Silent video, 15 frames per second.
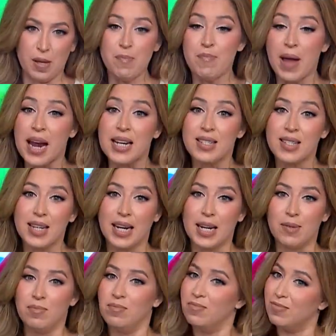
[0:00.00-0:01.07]
It may
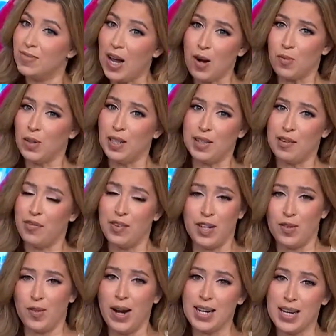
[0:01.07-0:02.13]
seem not really to
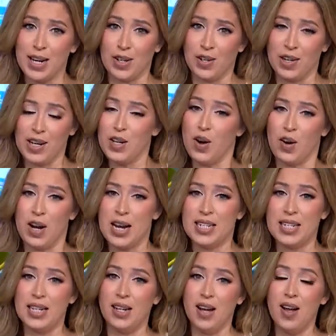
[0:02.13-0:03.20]
fit right here in our
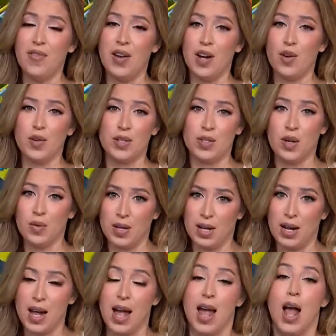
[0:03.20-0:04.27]
idea of
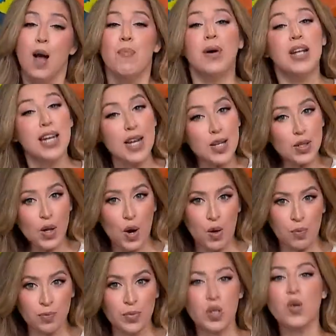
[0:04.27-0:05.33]
Arizona, but it is
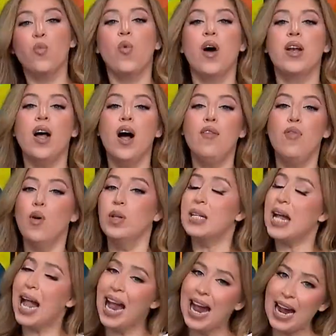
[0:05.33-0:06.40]
home to one of
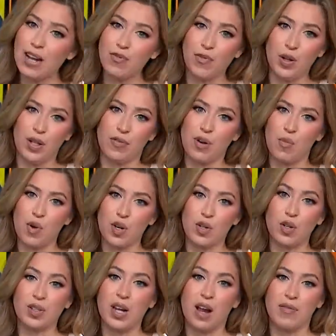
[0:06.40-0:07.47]
only a handful of
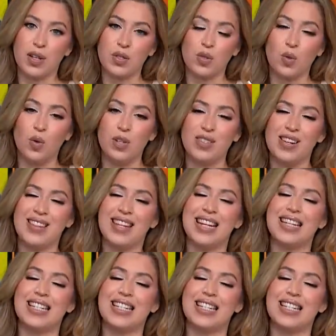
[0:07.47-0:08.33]
commercial diving schools in the